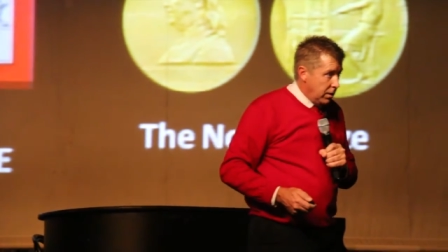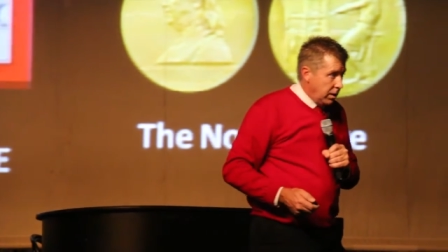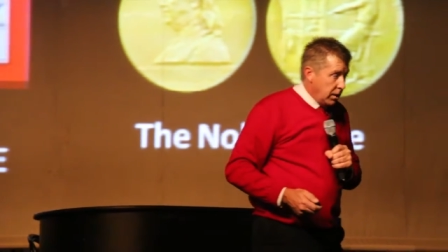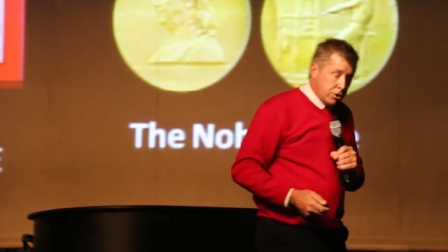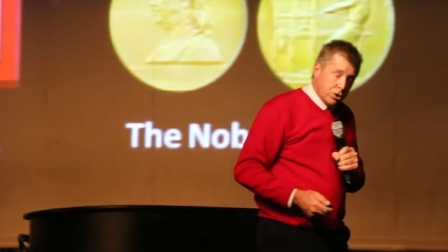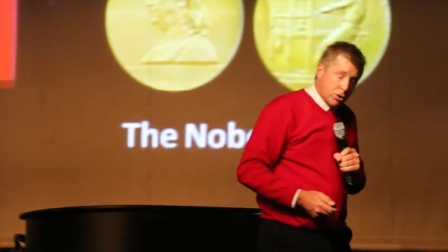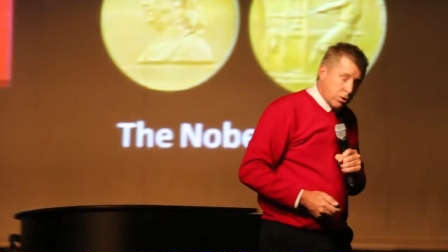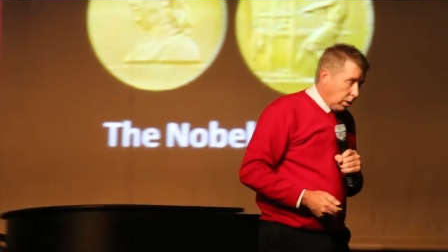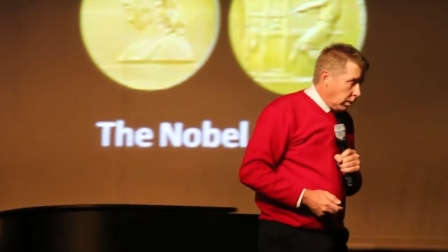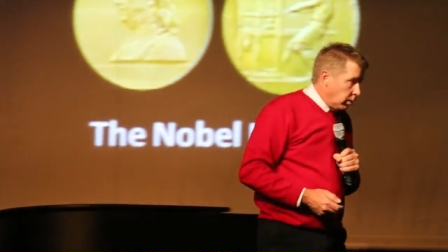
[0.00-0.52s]
He
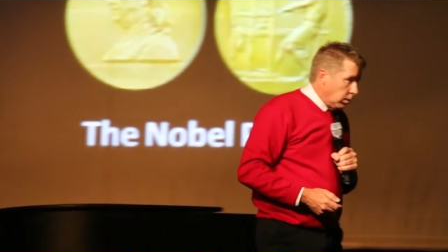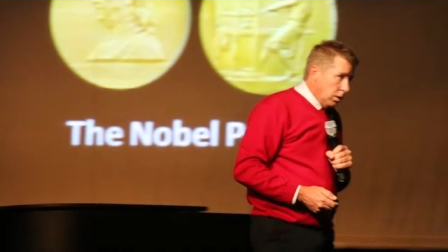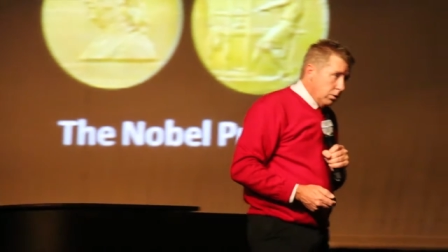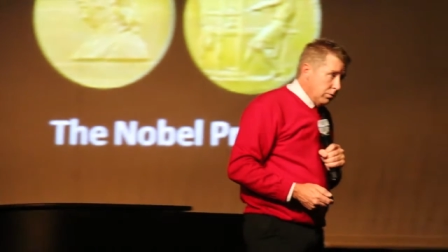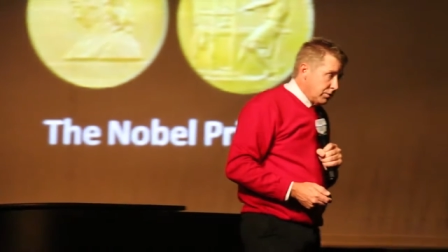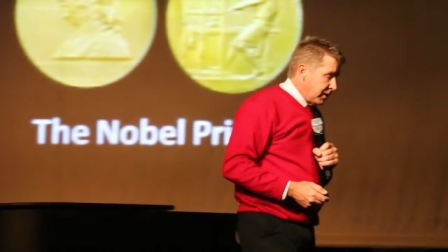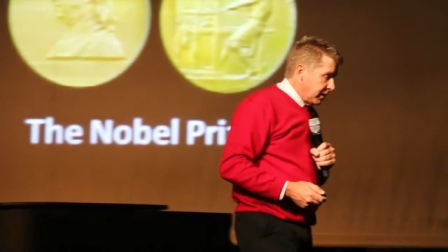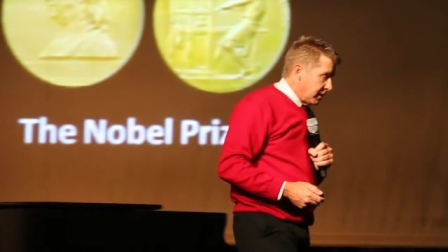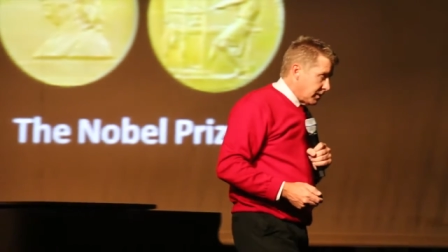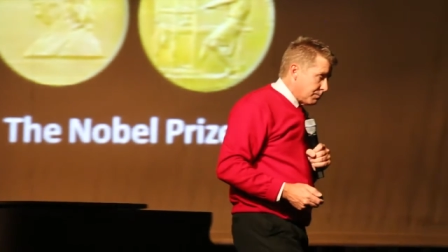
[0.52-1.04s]
started
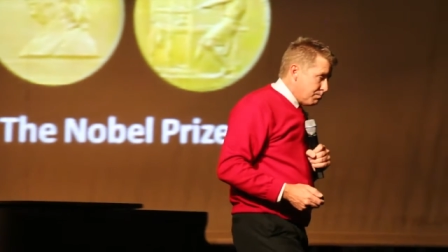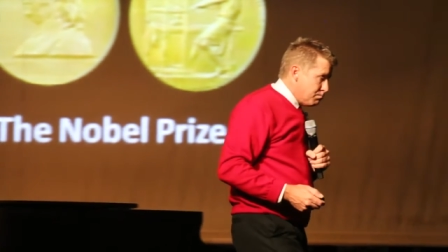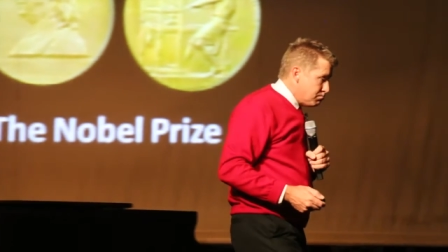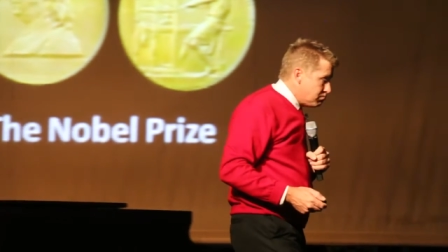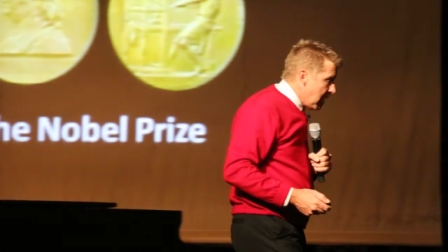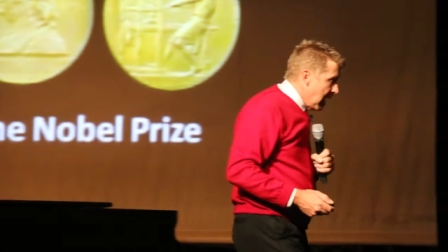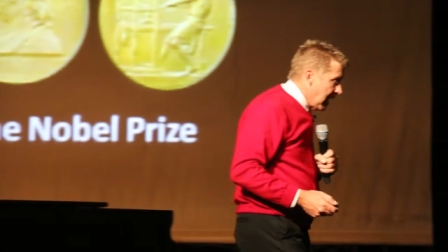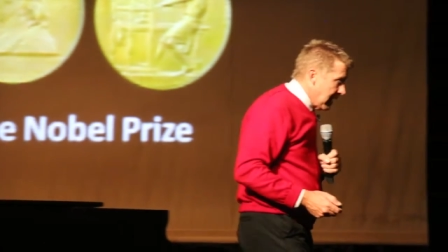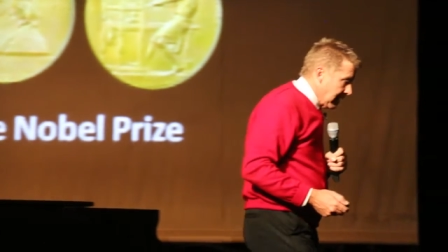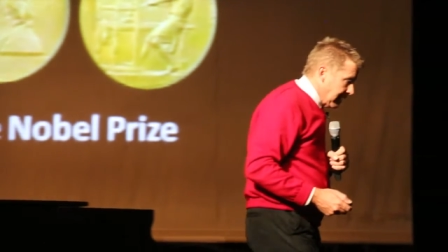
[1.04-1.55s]
losing his
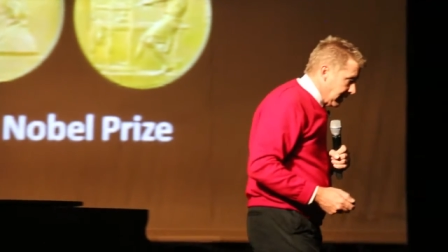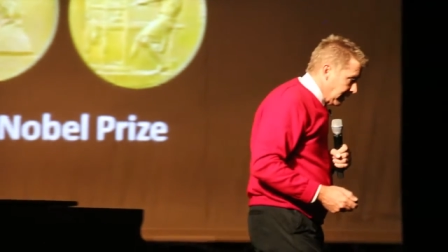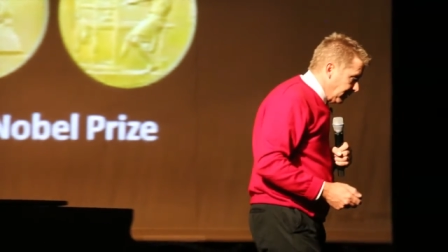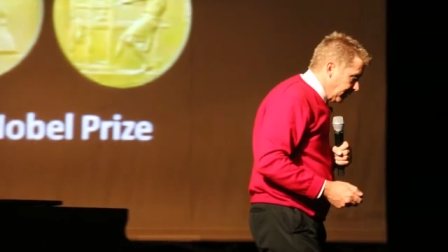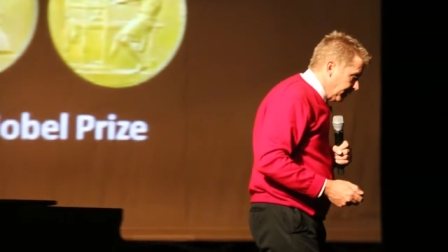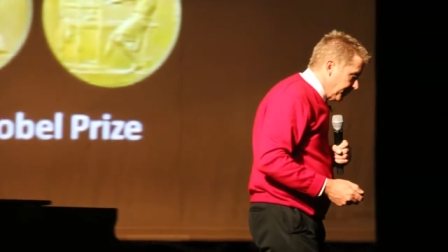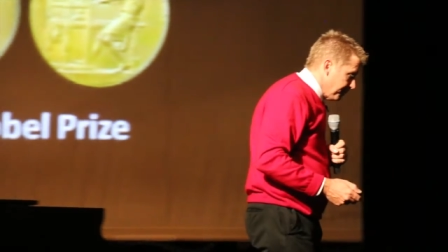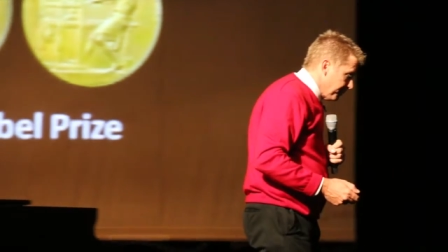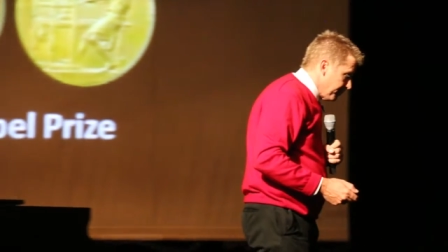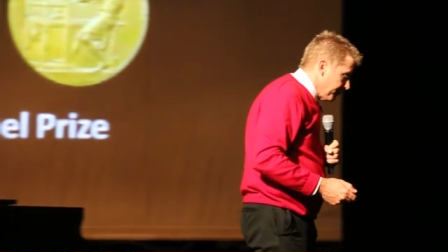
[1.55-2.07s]
mind.
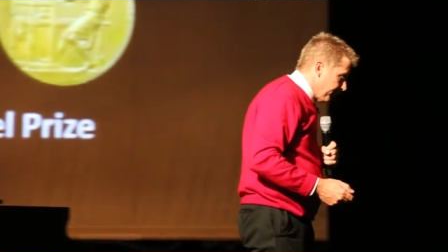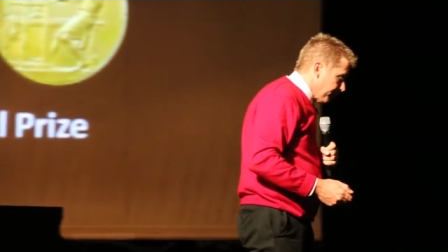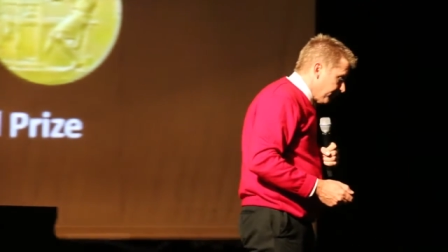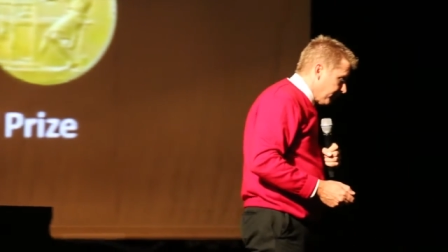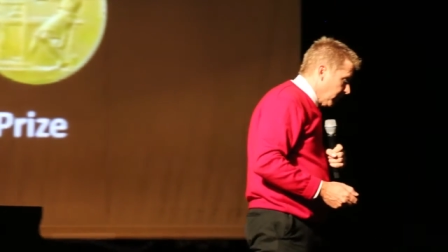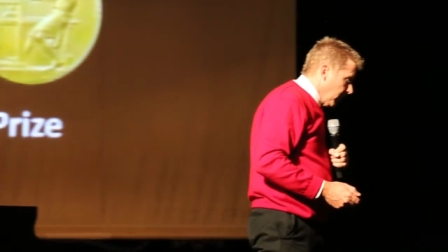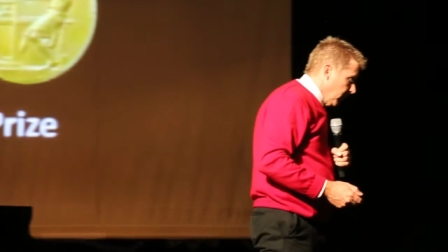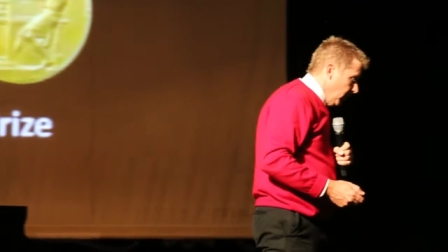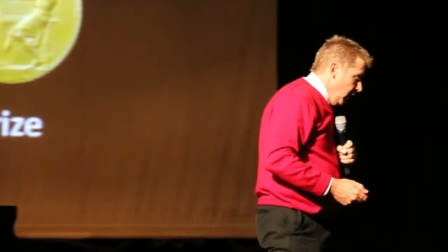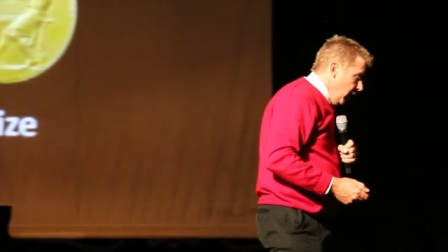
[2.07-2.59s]

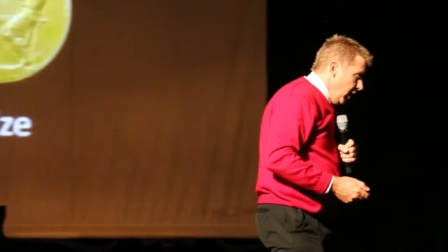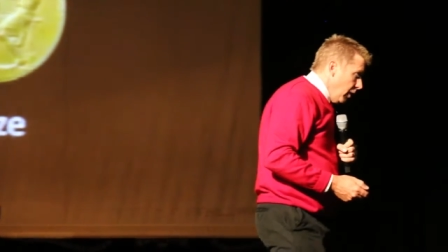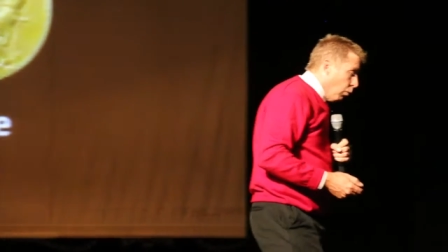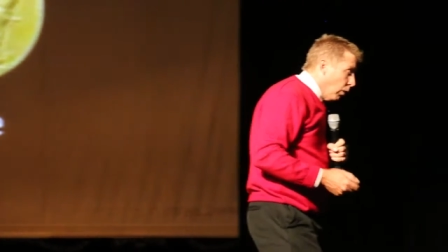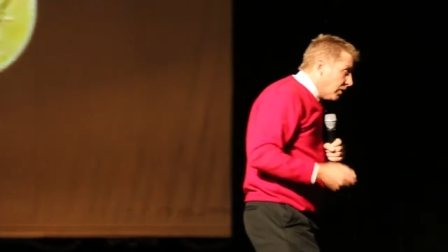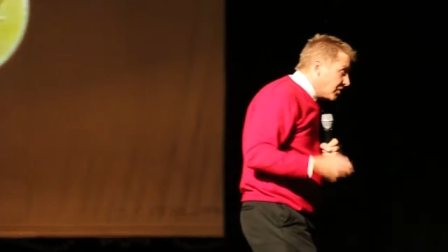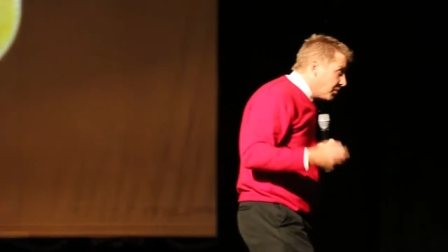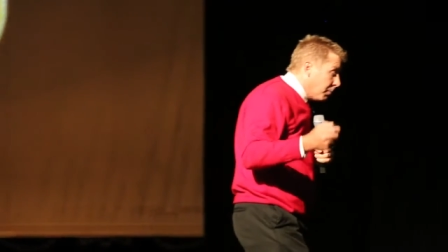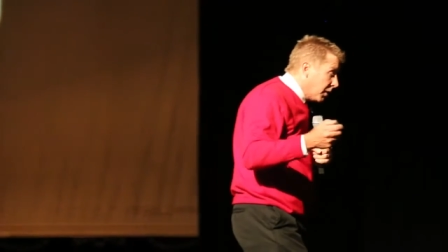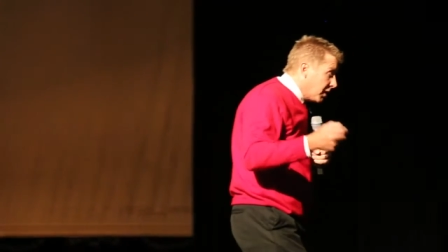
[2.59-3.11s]
It
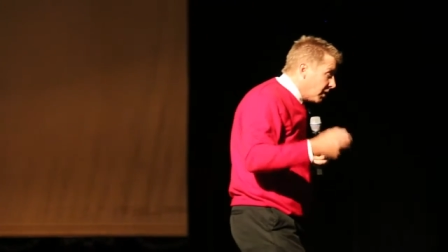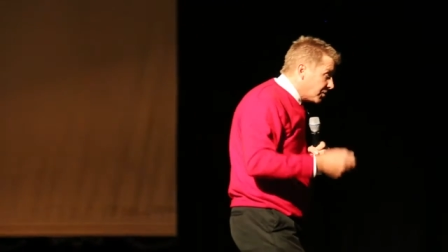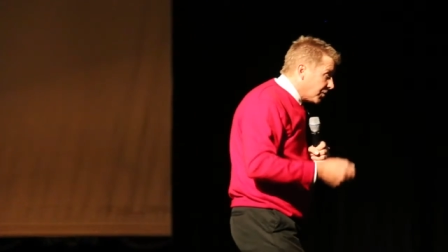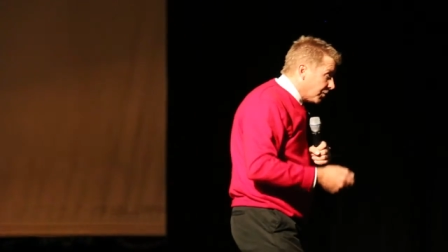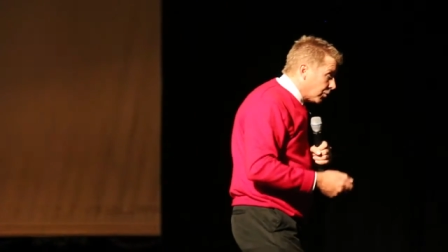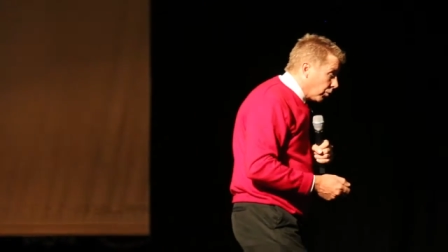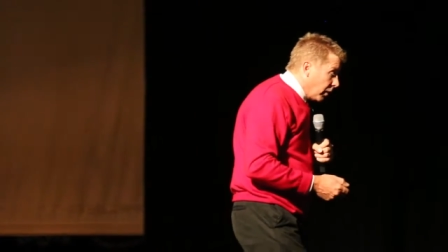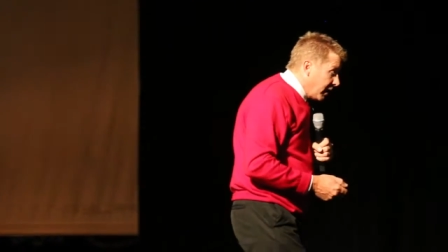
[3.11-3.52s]
wasn't because of the